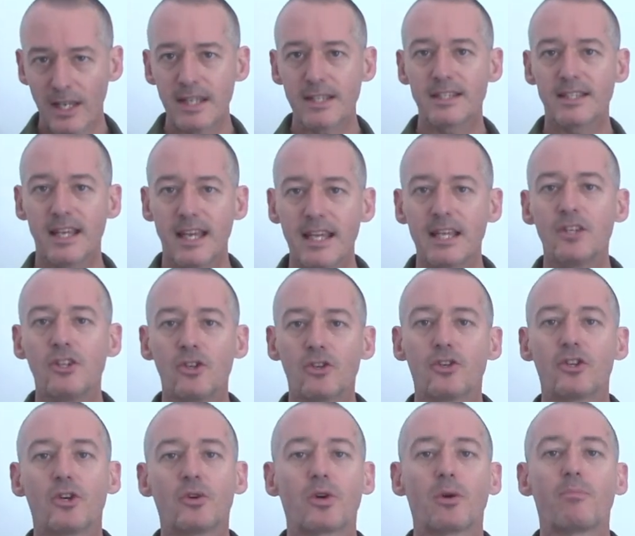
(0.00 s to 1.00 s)
It's in your
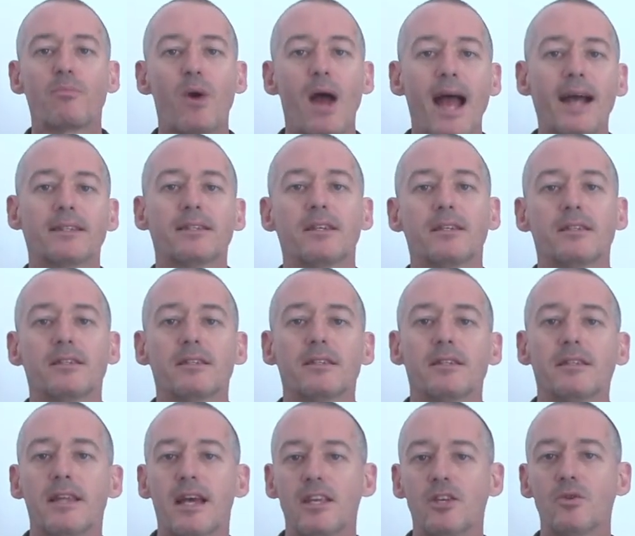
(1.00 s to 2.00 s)
yoga practice
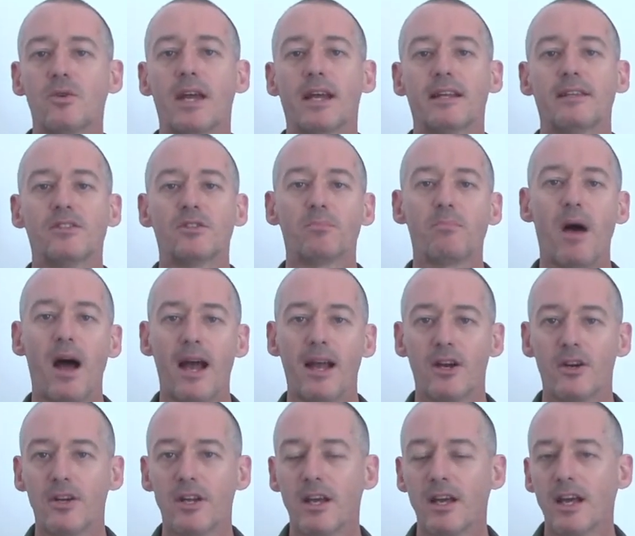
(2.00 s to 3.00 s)
that you get
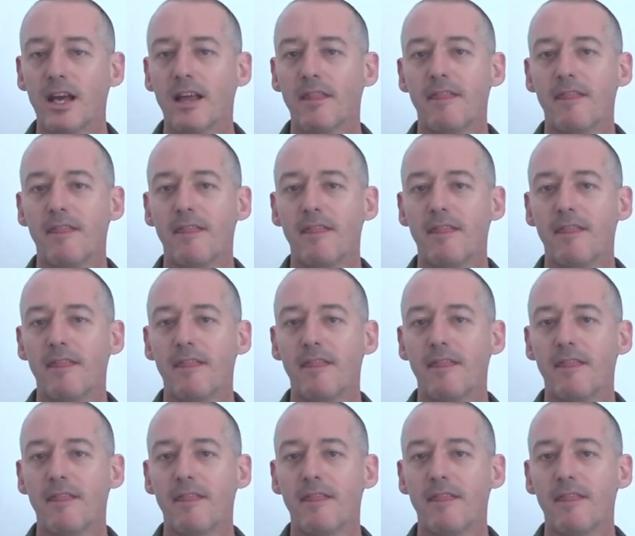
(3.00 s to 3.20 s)
inspired,